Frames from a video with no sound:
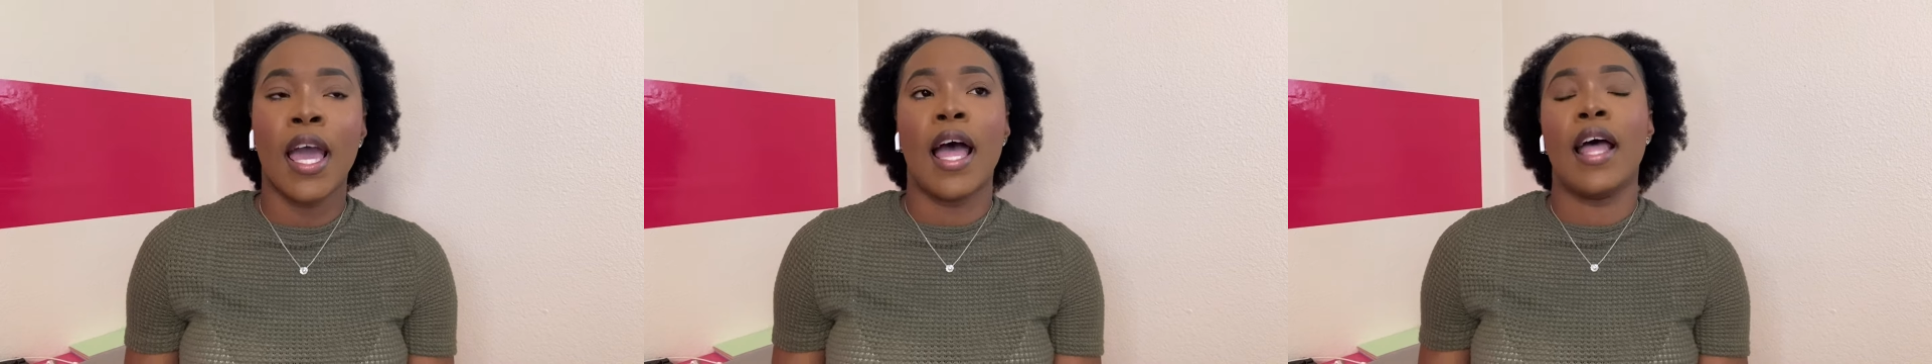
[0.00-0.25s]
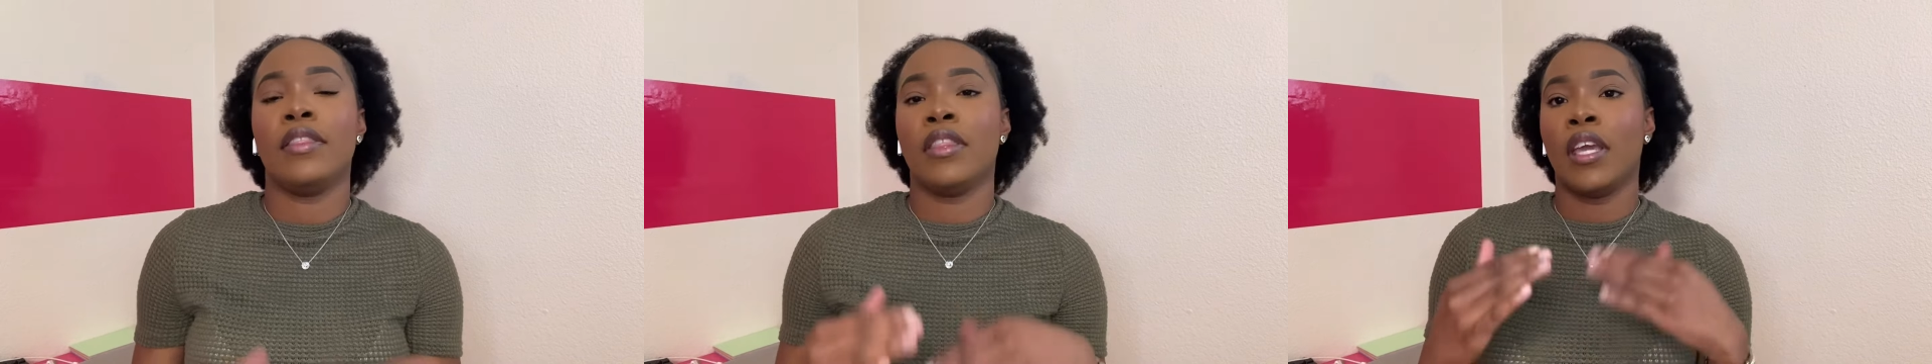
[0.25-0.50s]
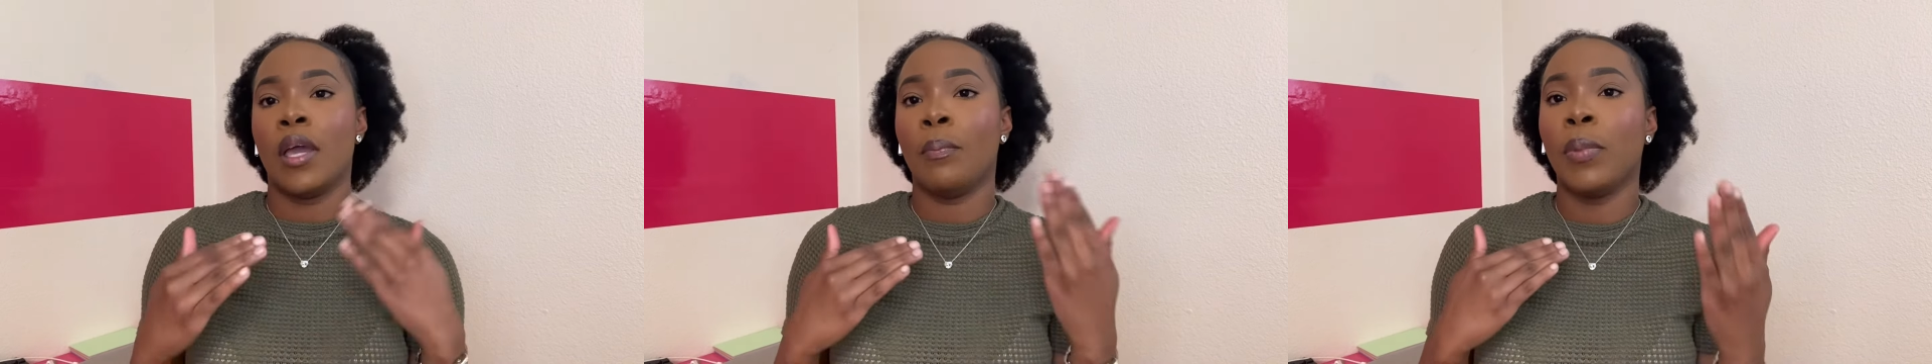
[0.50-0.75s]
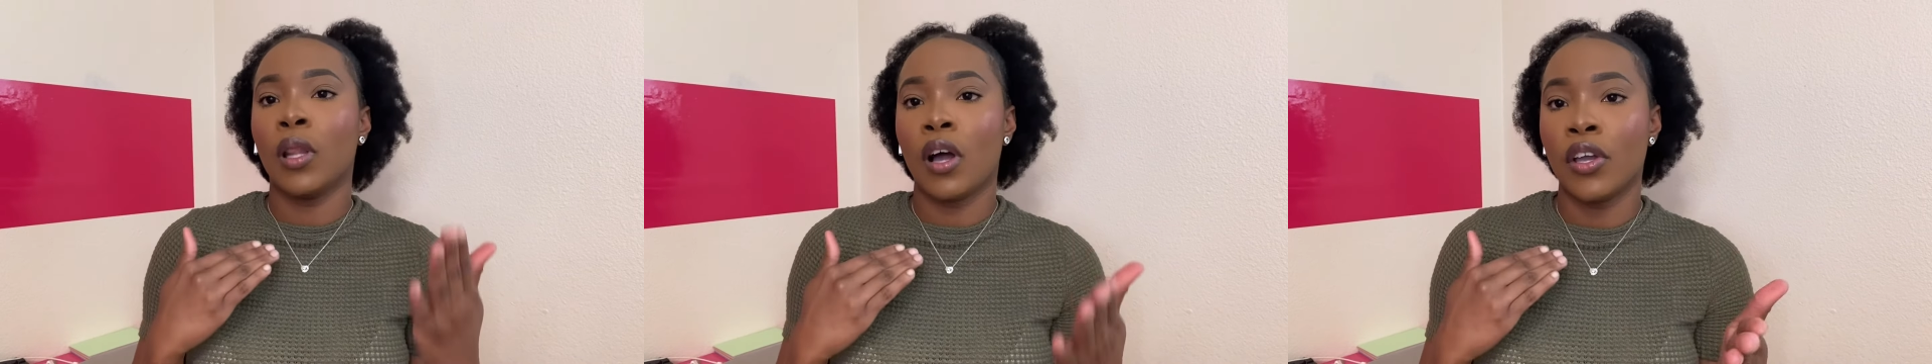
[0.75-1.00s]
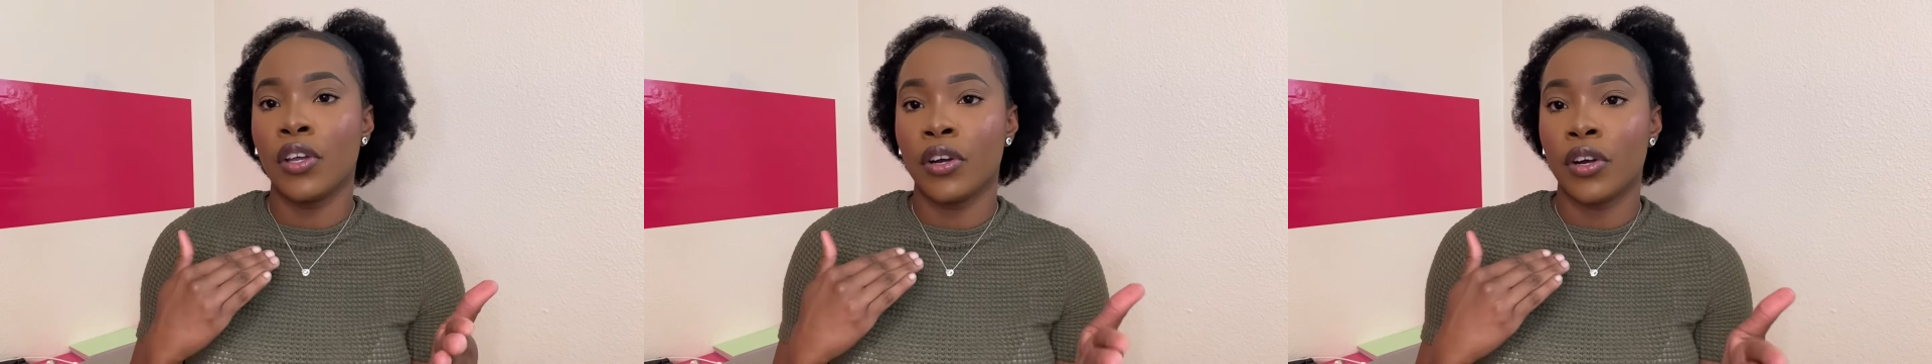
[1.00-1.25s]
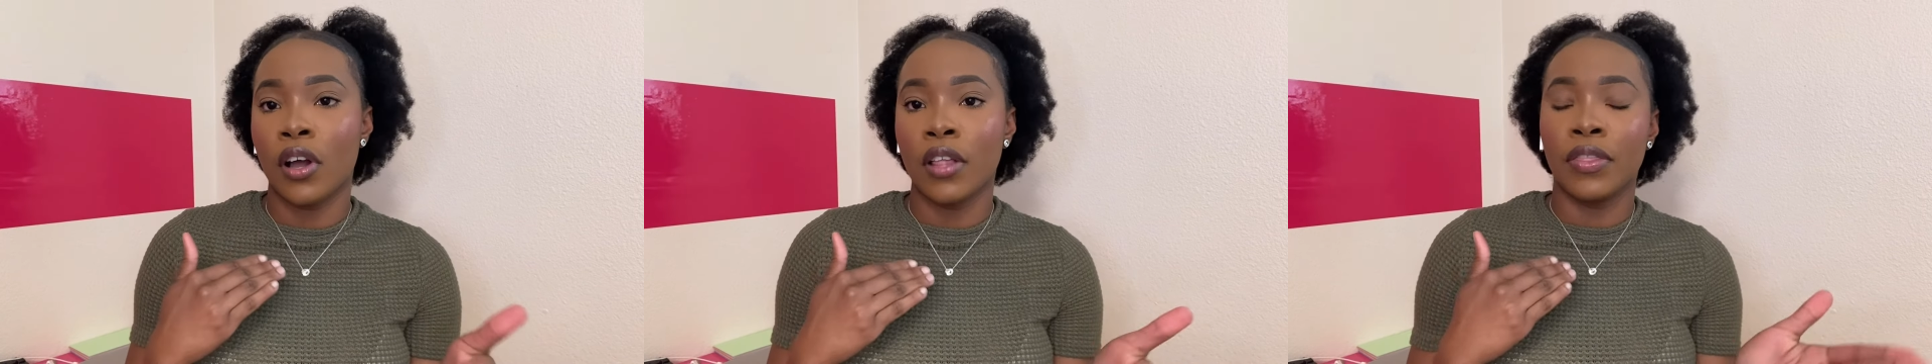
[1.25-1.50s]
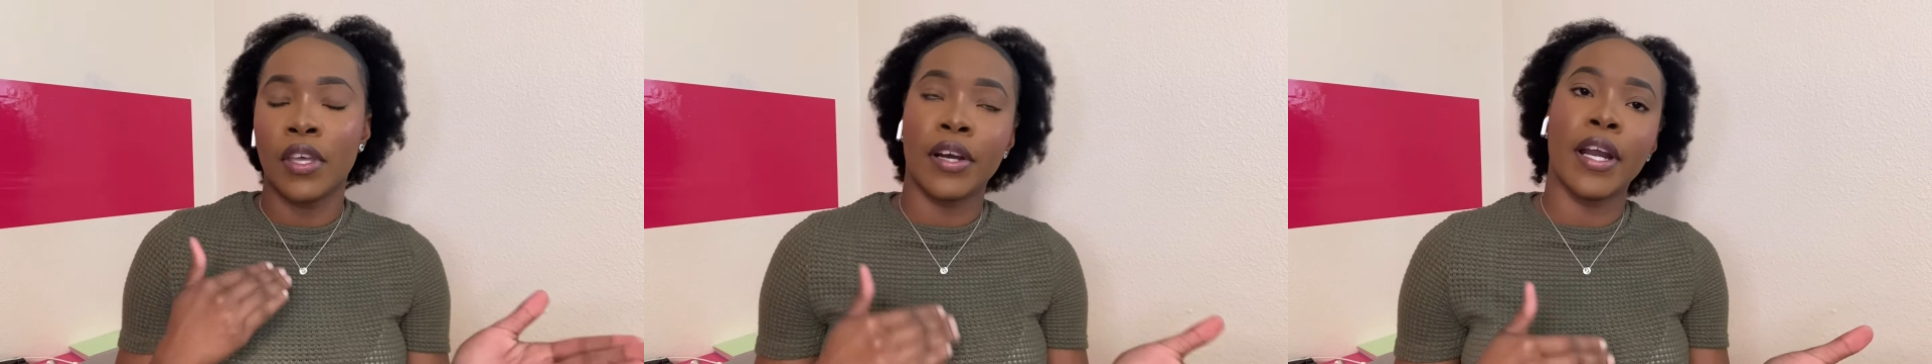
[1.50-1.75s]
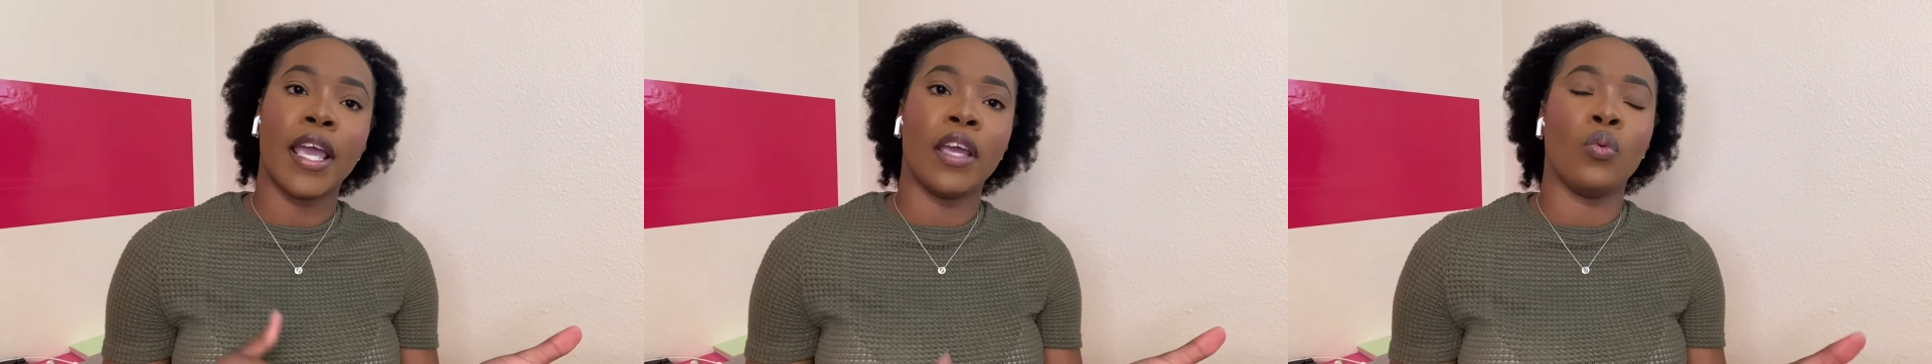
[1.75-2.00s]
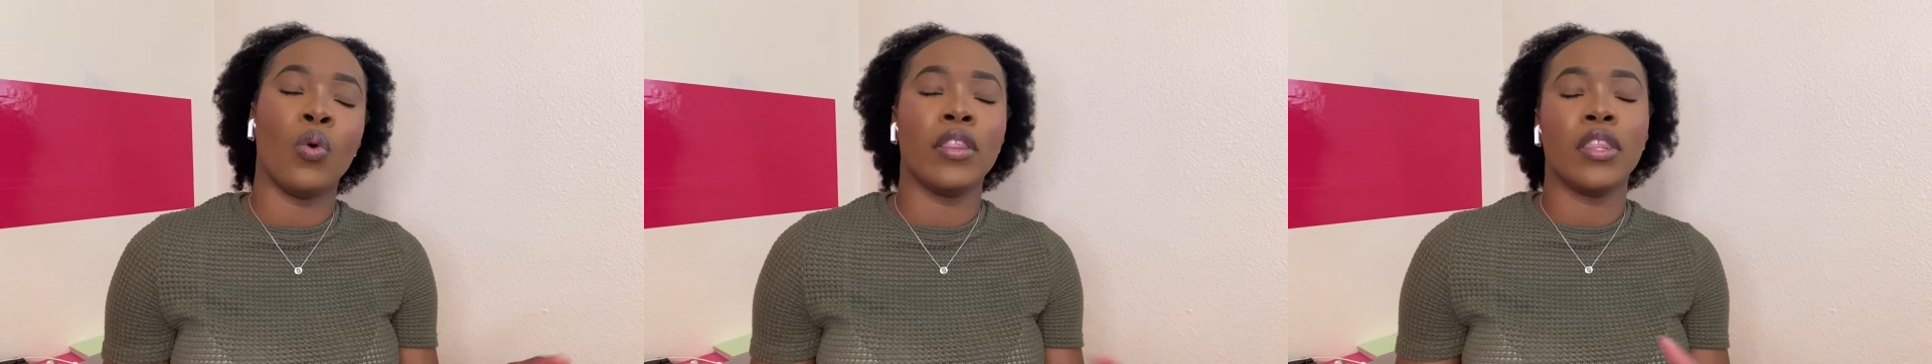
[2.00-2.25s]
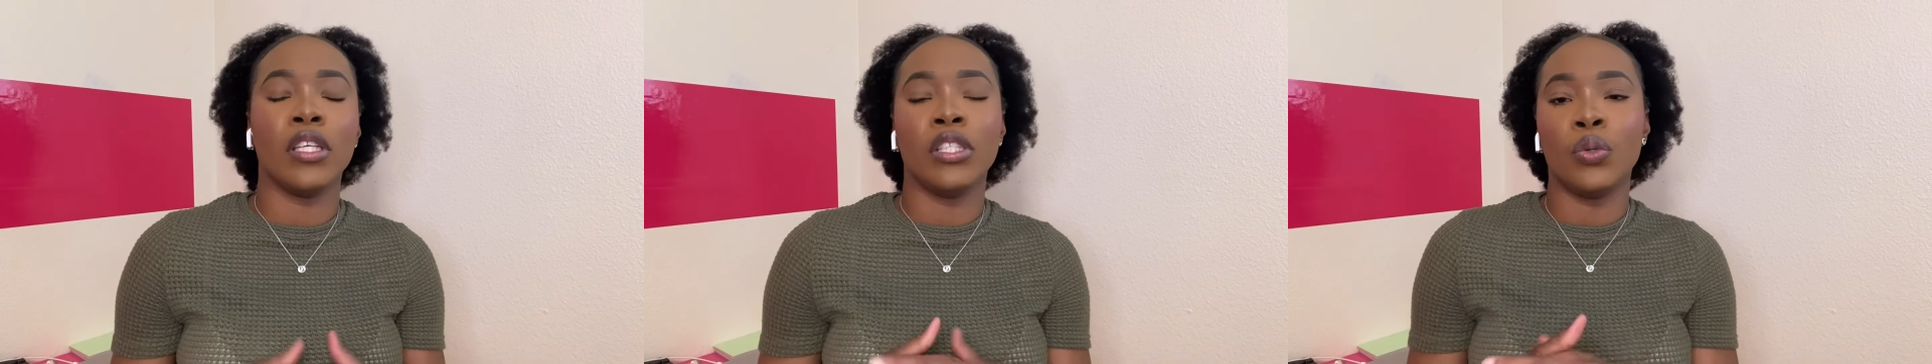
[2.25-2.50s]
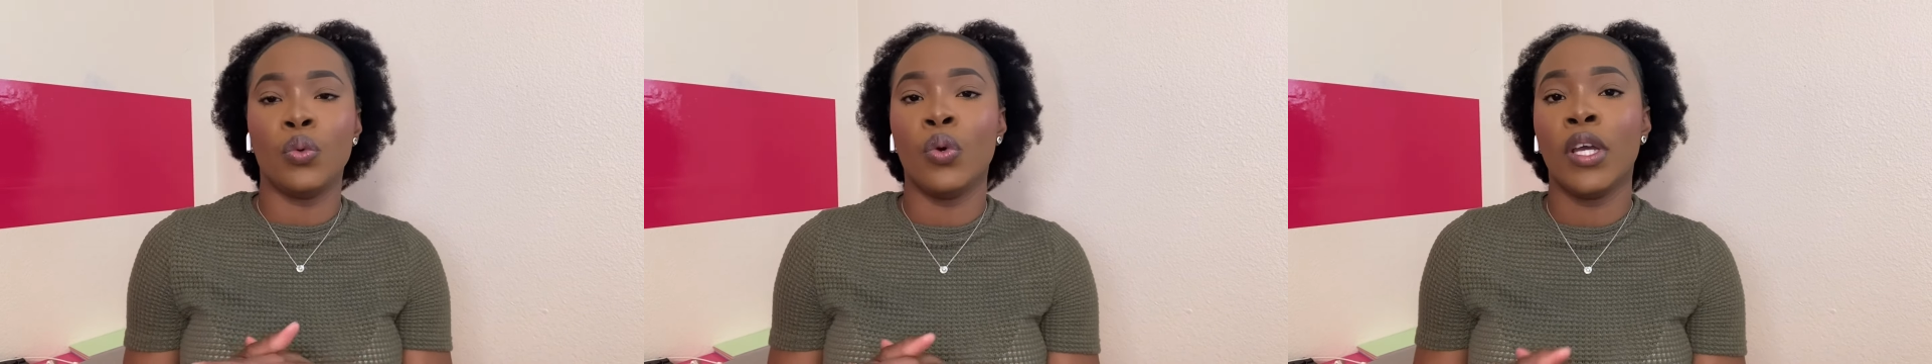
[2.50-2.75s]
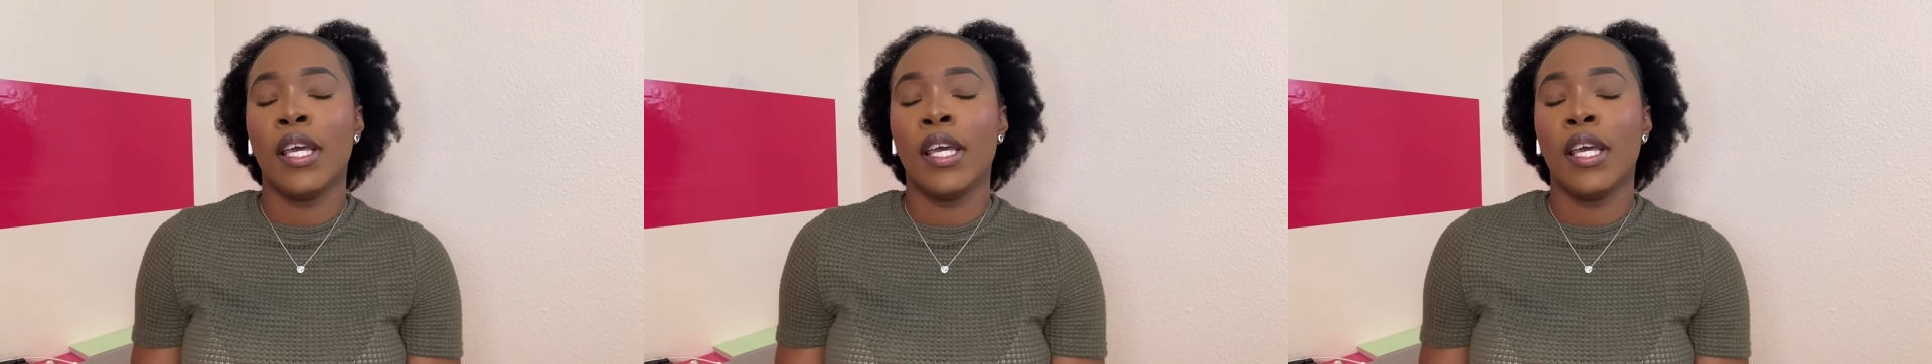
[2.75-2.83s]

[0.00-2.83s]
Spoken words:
and the employer on their end, what they do